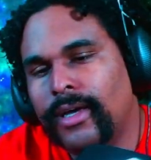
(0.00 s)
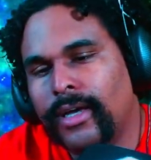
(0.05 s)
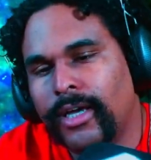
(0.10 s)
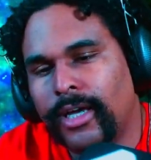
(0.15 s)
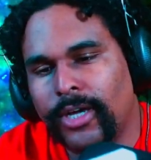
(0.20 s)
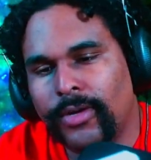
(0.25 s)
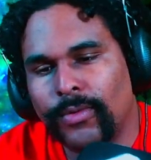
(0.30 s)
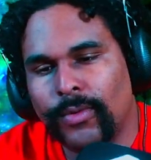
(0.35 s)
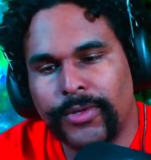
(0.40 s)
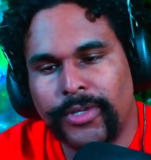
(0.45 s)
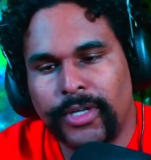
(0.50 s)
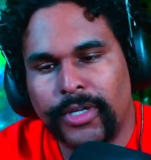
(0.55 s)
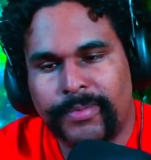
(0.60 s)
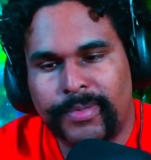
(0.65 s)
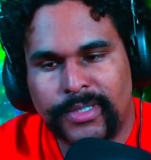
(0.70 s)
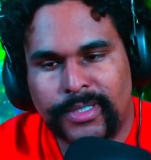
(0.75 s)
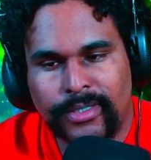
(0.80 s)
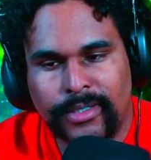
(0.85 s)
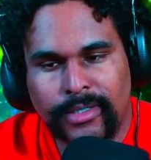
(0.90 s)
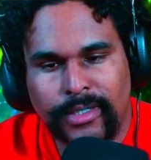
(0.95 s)
He rolled up his
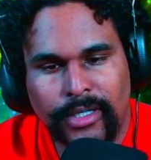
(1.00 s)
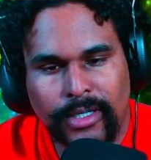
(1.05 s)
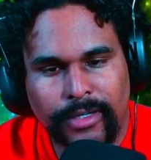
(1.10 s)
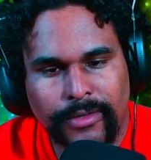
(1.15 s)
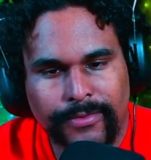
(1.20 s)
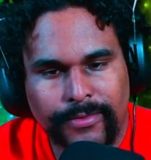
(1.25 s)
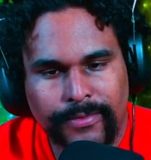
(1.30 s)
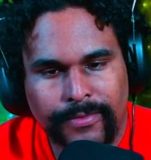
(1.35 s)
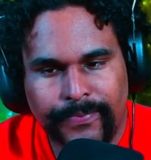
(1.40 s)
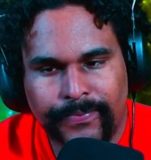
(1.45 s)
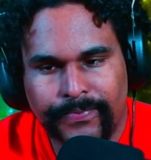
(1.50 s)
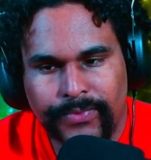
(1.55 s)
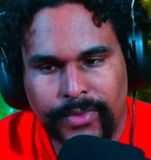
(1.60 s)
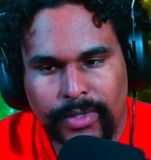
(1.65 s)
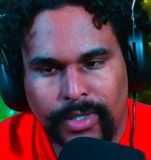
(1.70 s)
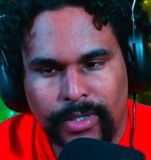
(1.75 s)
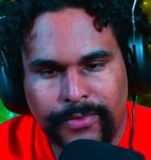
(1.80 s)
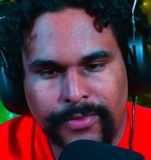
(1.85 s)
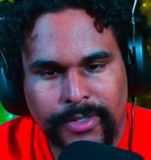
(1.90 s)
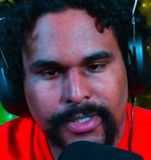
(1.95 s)
sleeve,
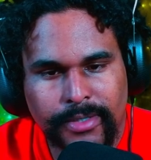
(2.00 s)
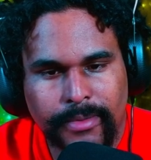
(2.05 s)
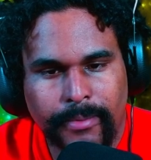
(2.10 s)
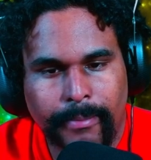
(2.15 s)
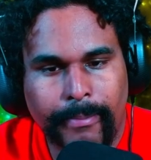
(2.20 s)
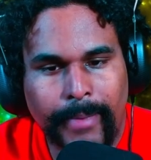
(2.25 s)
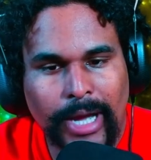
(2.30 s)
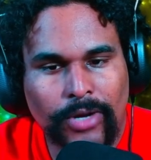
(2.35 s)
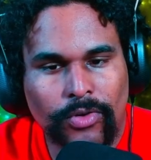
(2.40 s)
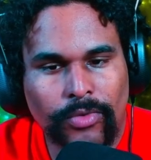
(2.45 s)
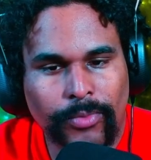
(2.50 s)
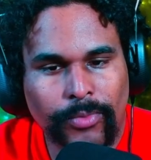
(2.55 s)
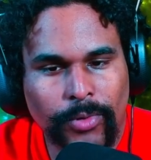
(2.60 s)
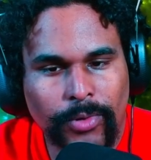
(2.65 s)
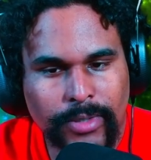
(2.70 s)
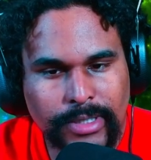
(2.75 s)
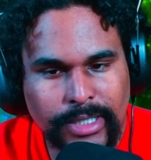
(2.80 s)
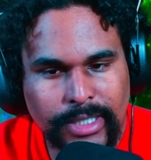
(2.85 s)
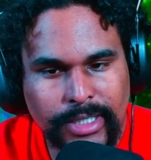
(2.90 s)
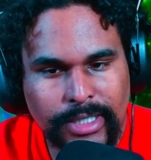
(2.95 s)
of his Macklemore
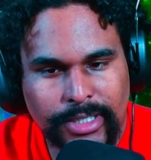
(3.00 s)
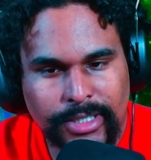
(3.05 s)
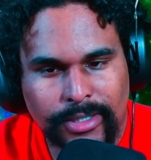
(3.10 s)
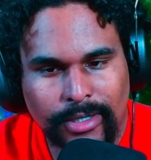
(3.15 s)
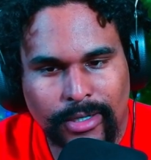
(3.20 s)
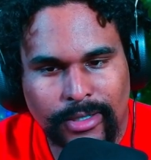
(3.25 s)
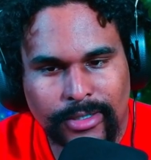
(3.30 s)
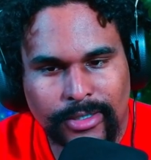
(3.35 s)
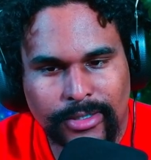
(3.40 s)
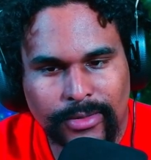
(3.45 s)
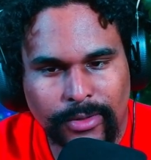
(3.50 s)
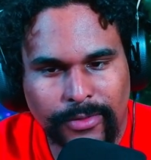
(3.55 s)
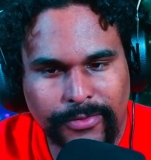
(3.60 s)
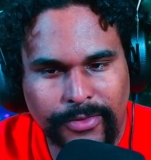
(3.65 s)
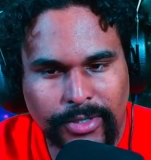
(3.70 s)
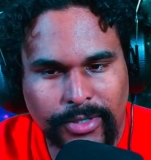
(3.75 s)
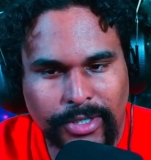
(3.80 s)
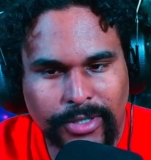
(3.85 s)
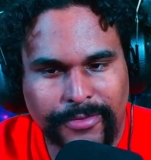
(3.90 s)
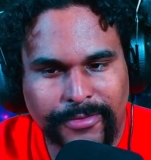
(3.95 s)
T-shirt to
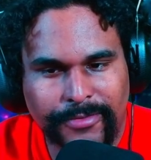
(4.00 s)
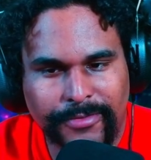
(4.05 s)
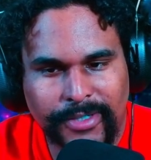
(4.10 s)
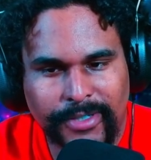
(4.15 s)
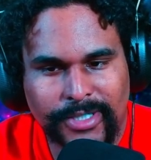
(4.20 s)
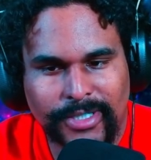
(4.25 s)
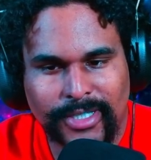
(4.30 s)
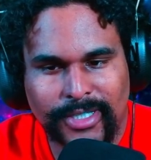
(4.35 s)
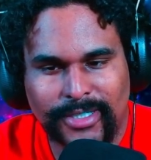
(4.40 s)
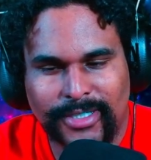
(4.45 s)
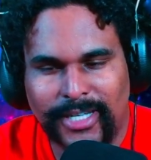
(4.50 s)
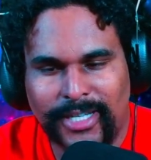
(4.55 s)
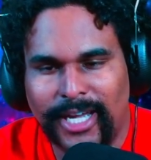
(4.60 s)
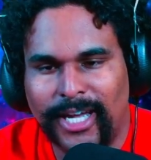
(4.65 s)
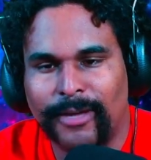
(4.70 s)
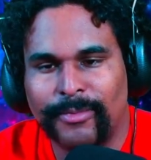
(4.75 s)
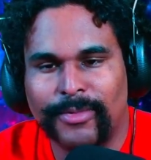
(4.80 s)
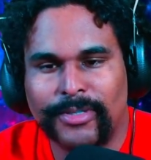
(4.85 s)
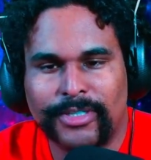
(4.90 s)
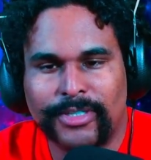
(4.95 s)
reveal a fist.
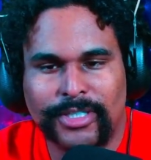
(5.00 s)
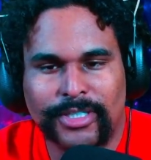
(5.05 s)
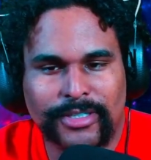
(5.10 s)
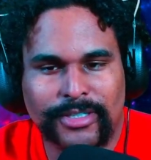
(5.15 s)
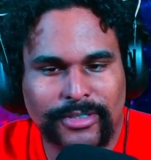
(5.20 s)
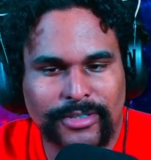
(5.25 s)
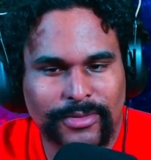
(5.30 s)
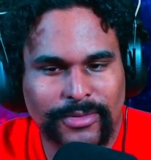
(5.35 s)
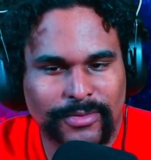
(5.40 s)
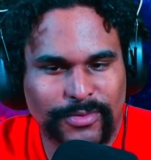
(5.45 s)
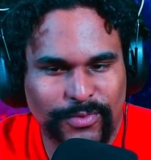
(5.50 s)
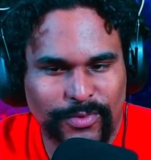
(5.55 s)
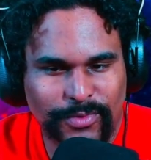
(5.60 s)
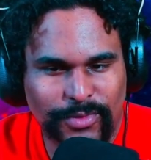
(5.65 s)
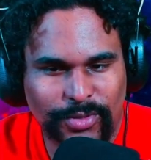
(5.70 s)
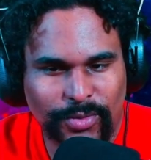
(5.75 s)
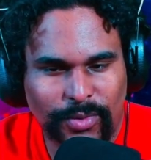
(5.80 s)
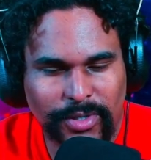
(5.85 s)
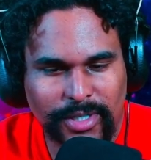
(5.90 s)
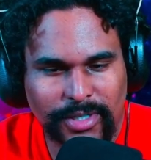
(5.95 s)
Damn, this shit's so
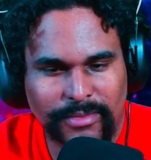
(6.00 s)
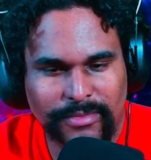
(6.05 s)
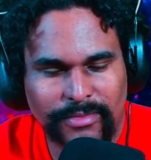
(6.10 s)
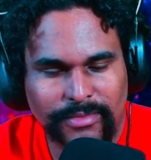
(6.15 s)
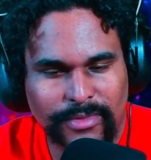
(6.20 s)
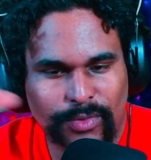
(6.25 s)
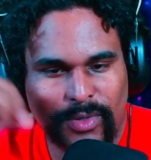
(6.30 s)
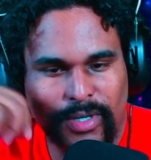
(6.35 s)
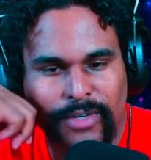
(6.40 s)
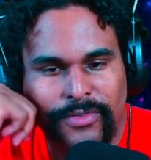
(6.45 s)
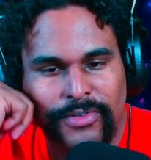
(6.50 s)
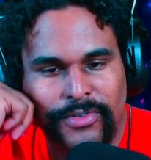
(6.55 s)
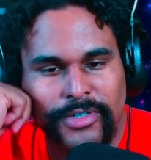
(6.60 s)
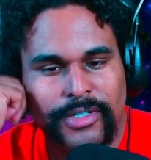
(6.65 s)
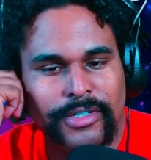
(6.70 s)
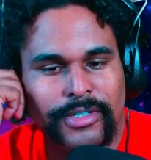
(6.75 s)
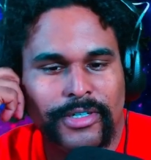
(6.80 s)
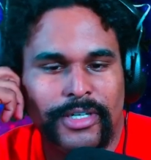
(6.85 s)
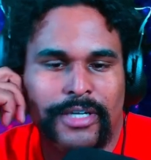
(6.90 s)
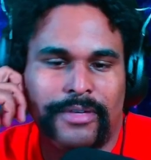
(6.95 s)
twenty whatever year
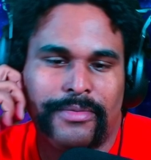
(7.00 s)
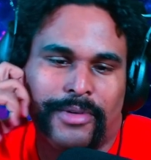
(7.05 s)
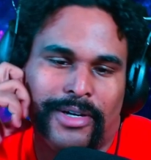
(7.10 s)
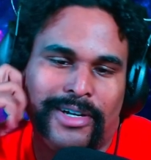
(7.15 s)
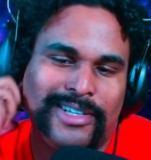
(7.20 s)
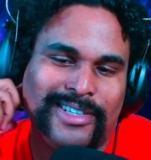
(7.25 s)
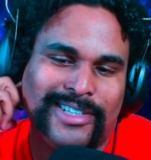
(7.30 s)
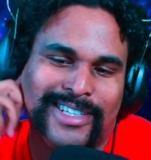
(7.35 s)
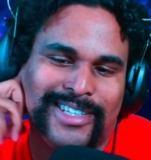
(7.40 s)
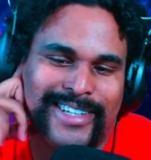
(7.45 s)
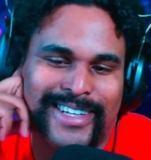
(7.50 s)
it came on.